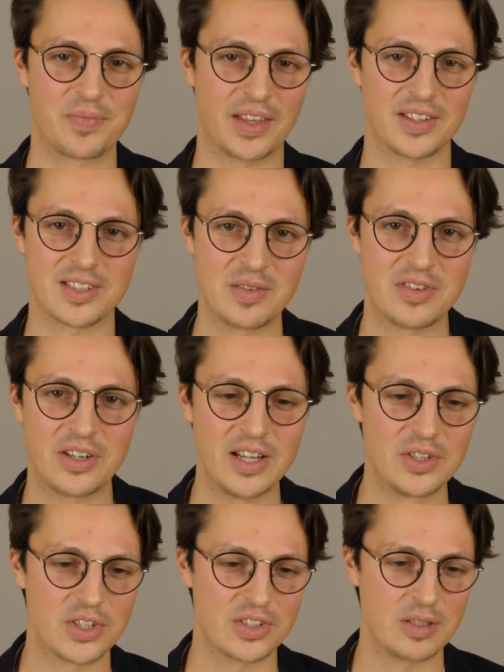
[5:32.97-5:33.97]
some very
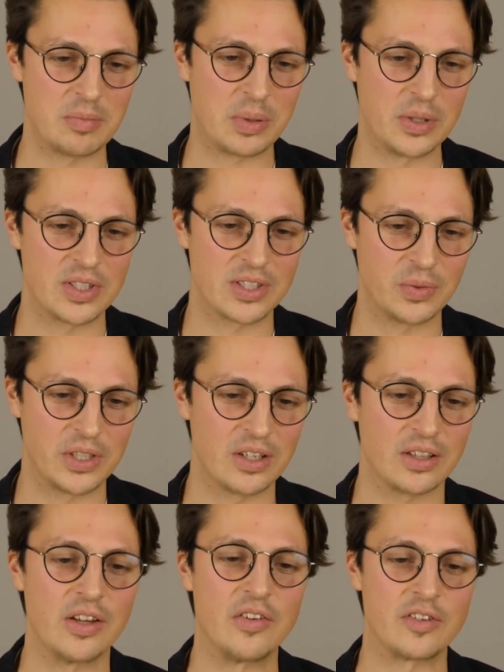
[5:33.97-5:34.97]
interesting points that we
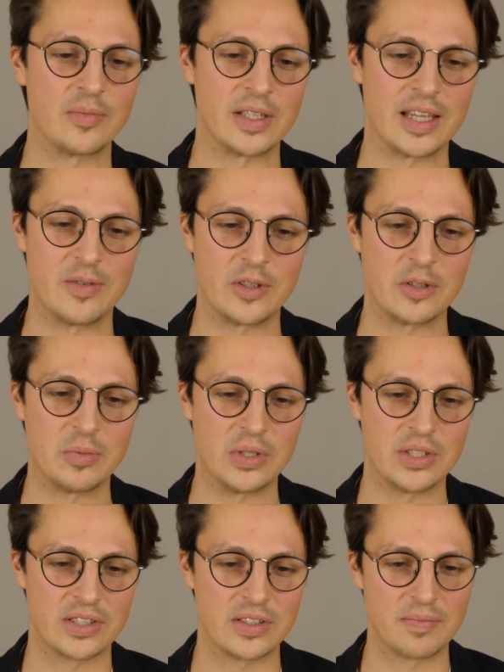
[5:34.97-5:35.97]
could learn from the gaming
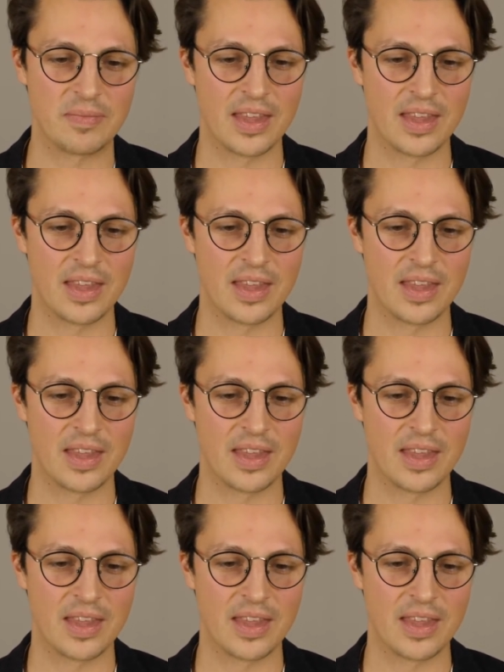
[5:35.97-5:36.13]
community.